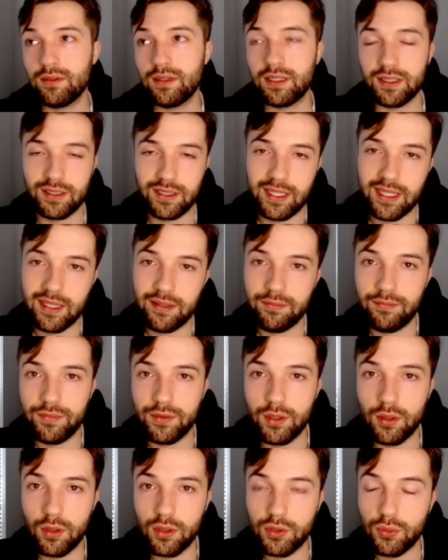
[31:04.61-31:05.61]
because again,
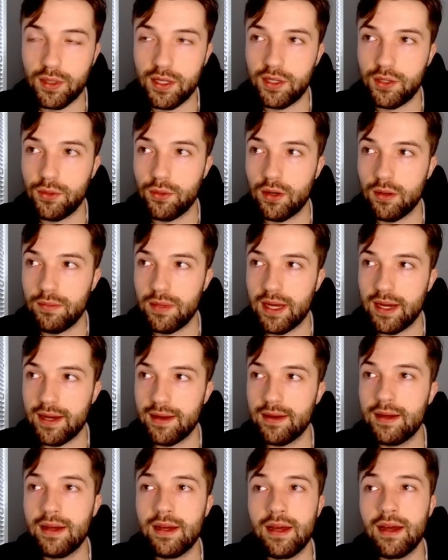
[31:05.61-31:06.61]
no all 22 on him
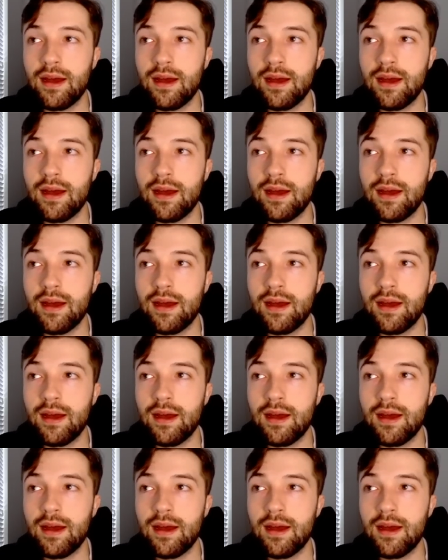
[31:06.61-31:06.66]
yet.